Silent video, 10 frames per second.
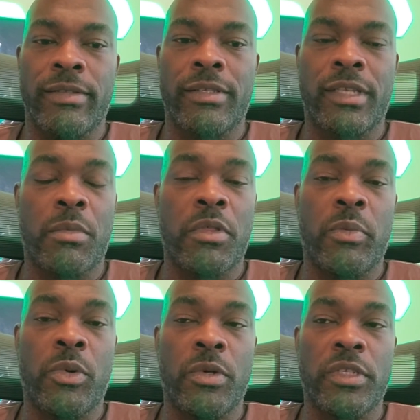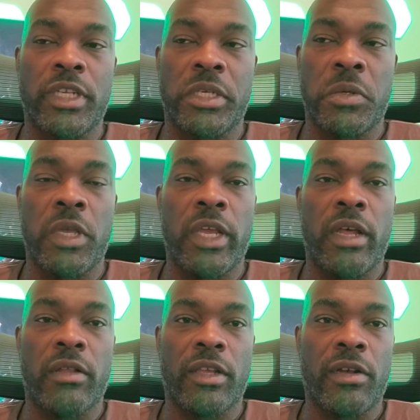some of the boards that you get
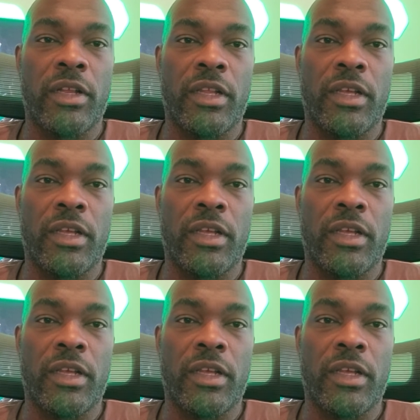out there in the